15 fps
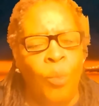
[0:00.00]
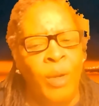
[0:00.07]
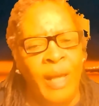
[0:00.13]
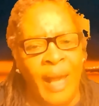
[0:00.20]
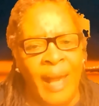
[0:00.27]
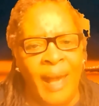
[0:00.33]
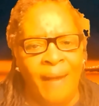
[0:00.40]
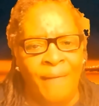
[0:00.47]

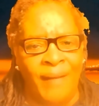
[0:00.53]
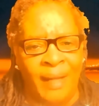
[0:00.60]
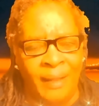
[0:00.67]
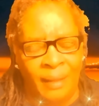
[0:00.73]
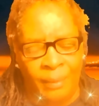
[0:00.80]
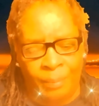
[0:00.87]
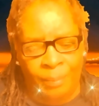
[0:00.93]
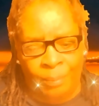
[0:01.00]
And what we
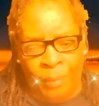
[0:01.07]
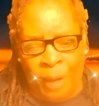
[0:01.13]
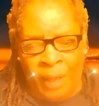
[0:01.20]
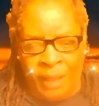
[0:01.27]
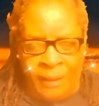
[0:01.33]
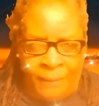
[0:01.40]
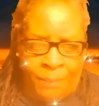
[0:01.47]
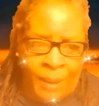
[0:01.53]
have in
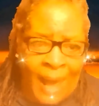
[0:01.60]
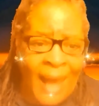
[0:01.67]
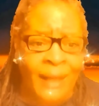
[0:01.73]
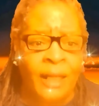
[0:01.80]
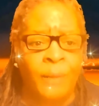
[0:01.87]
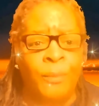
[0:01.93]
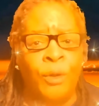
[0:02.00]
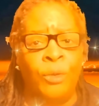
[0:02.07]
the in
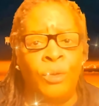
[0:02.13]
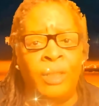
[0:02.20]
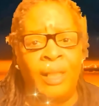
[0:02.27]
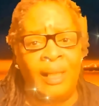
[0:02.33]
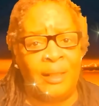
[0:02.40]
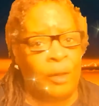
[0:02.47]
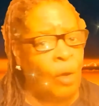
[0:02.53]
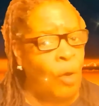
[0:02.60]
the black
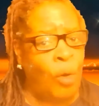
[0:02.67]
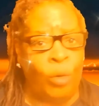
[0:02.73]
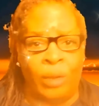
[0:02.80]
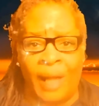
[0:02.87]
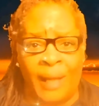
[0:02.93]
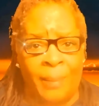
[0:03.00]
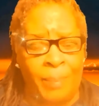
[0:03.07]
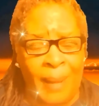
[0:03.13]
community is
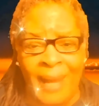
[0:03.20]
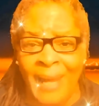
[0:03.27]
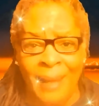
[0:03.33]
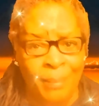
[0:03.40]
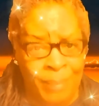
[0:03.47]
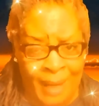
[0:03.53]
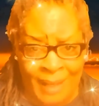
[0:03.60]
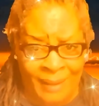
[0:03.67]
a whole lot
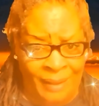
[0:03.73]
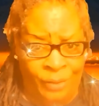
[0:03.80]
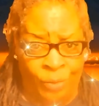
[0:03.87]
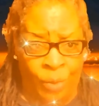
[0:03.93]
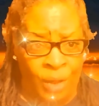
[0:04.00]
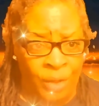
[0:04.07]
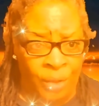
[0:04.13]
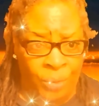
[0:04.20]
of pain
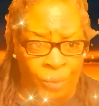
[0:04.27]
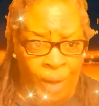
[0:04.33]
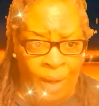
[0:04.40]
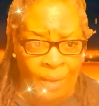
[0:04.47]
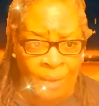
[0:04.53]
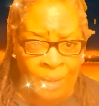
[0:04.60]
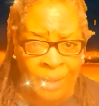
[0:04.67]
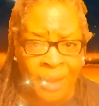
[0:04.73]
bodies
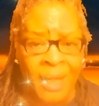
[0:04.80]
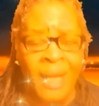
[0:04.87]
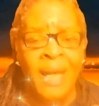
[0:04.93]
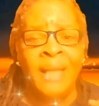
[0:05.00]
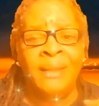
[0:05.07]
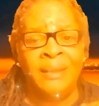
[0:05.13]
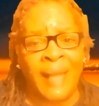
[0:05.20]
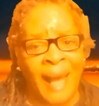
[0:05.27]
running around
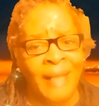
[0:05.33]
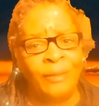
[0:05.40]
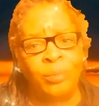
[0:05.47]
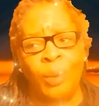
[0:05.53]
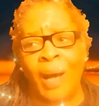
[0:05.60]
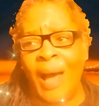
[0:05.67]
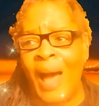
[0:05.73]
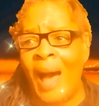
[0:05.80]
here.
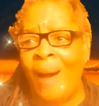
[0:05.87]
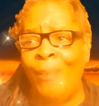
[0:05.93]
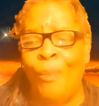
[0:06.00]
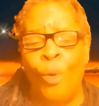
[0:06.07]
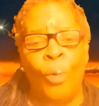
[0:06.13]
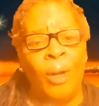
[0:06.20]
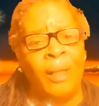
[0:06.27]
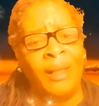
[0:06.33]
That's
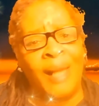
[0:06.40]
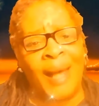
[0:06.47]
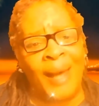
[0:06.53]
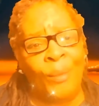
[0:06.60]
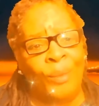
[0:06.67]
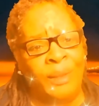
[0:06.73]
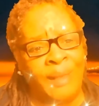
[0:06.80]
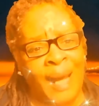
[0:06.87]
why I'm
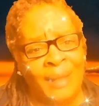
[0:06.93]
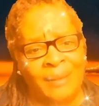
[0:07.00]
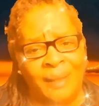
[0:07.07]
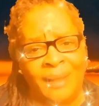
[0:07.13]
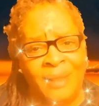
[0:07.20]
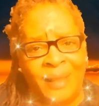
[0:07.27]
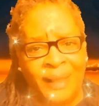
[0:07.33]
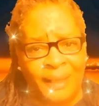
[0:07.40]
more in line
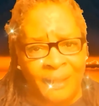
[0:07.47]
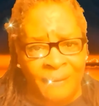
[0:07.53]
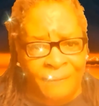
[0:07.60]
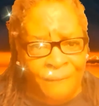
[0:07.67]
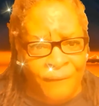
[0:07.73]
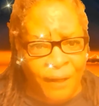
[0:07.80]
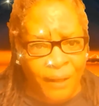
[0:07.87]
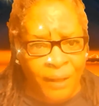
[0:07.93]
with Dr.
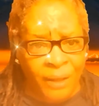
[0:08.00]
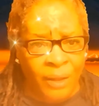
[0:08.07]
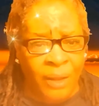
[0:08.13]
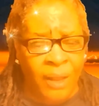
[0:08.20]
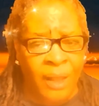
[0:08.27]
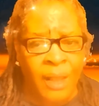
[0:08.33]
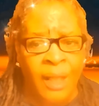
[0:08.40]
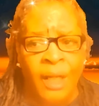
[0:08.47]
Neely
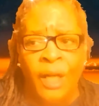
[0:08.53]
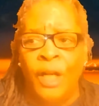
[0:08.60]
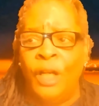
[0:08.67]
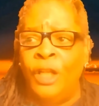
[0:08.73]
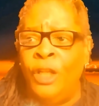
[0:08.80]
Fuller.